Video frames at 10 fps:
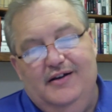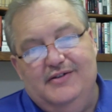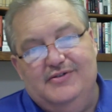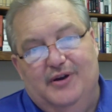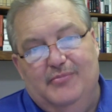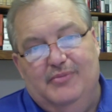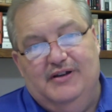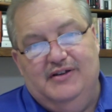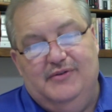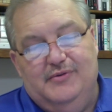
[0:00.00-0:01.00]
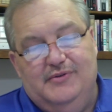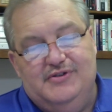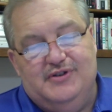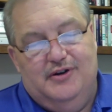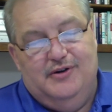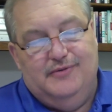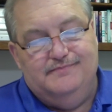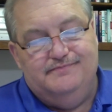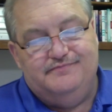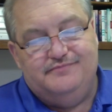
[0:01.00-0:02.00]
Some believe it was
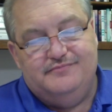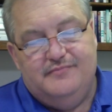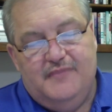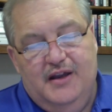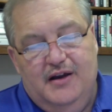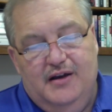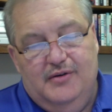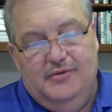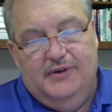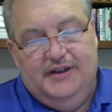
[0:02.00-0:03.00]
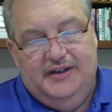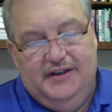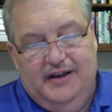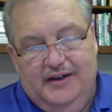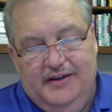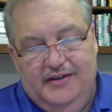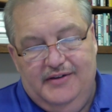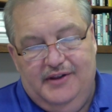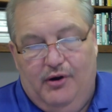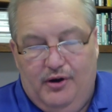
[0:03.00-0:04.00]
sung when
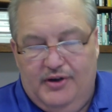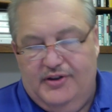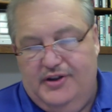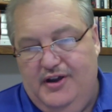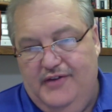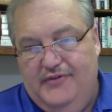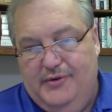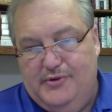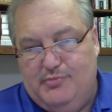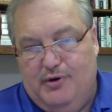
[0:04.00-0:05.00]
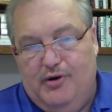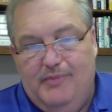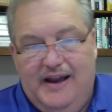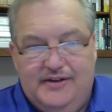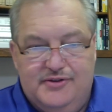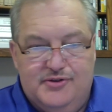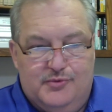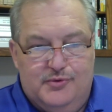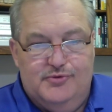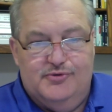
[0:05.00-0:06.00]
the Ark of the Covenant was brought back to
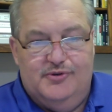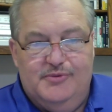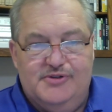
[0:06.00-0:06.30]
Jerusalem.